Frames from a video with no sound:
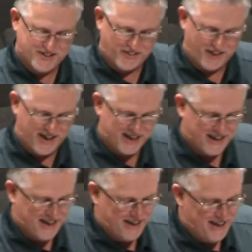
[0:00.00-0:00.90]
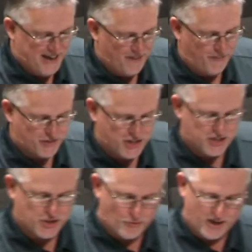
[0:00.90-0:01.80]
and here's the thing if a
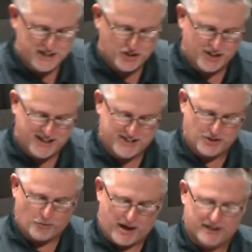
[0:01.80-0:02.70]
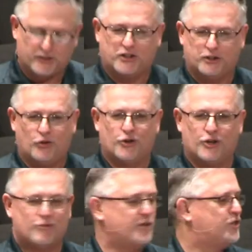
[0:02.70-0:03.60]
situation doesn't rattle the
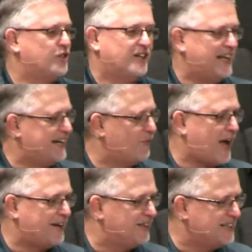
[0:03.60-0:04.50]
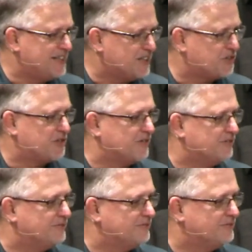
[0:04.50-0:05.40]
Lord, we shouldn't let it rattle
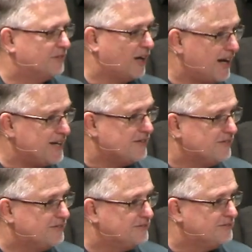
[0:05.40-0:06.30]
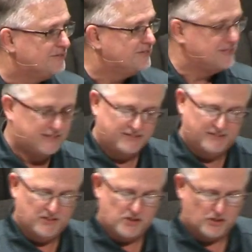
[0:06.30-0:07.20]
us. Right?
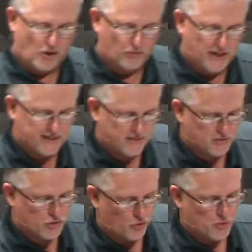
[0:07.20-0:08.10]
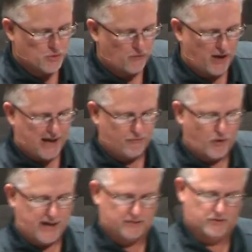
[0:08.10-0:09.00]
So don't let the storms of
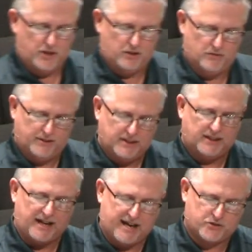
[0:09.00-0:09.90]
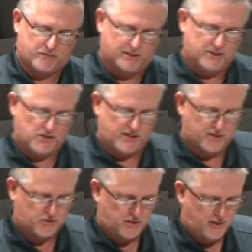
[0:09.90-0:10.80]
life rattle you. And then the last one is
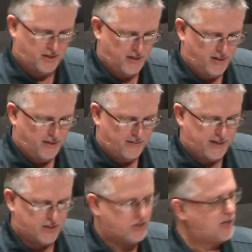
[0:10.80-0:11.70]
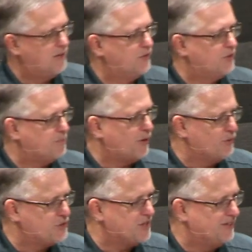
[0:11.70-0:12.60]
this they discovered the
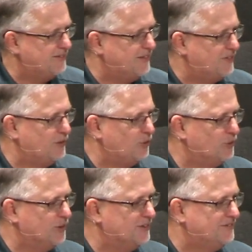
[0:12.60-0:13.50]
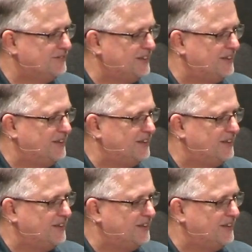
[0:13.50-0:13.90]
person of the Lord.